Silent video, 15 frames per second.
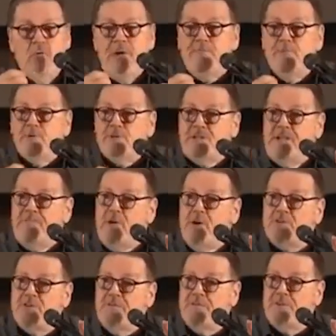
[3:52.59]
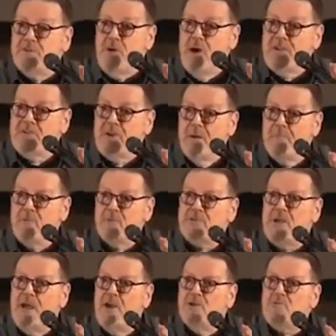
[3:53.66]
we perceived ourselves as
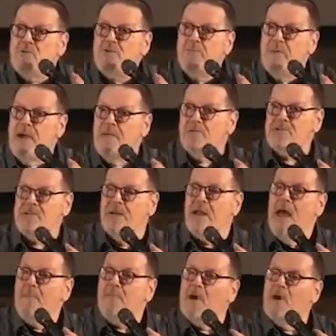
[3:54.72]
grasshoppers. Here's what your Bible said